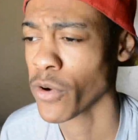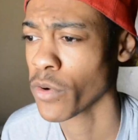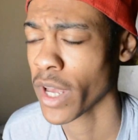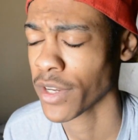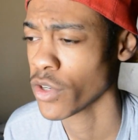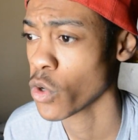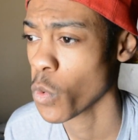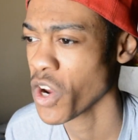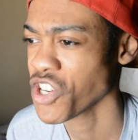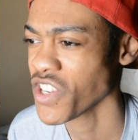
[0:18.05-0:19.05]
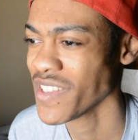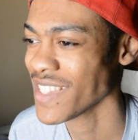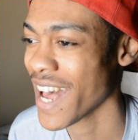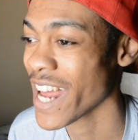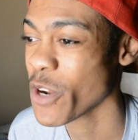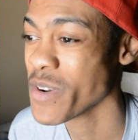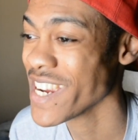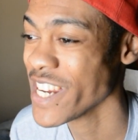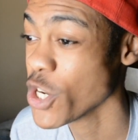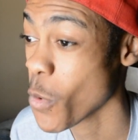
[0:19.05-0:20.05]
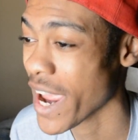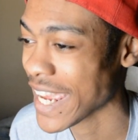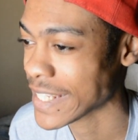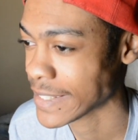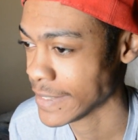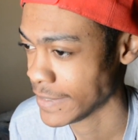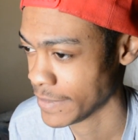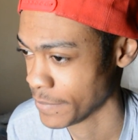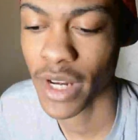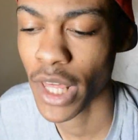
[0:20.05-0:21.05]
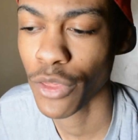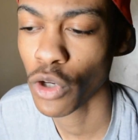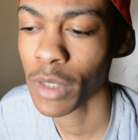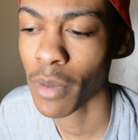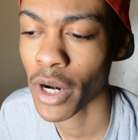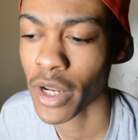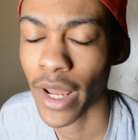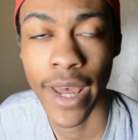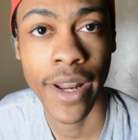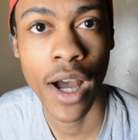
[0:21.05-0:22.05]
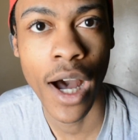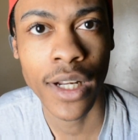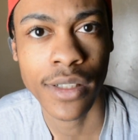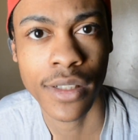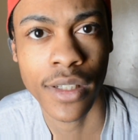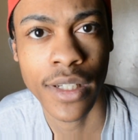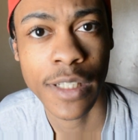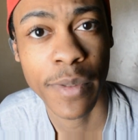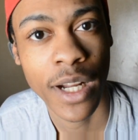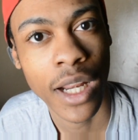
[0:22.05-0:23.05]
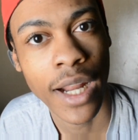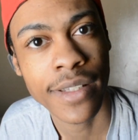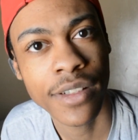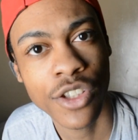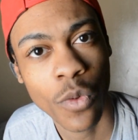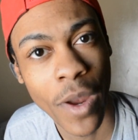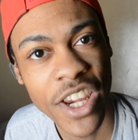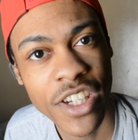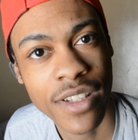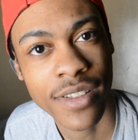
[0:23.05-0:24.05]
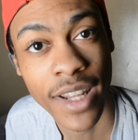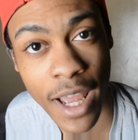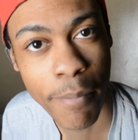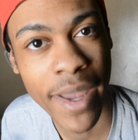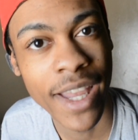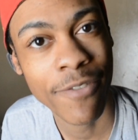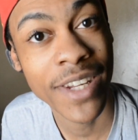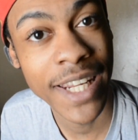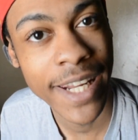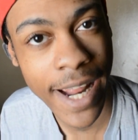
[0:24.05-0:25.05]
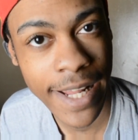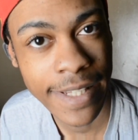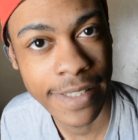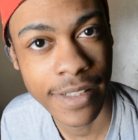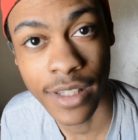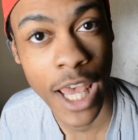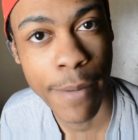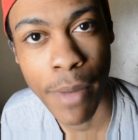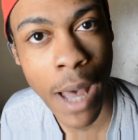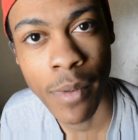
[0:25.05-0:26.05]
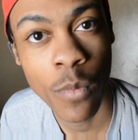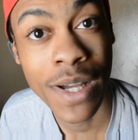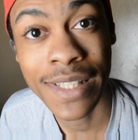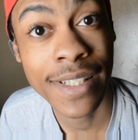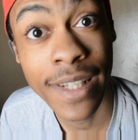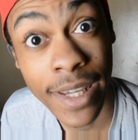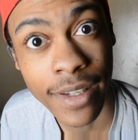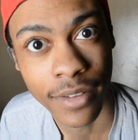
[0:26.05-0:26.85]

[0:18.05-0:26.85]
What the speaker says: don't got no questions. I don't need no answers. But then I thought about it, and honestly, there's been a lot of situations that I may have needed answers, and Mama wasn't it.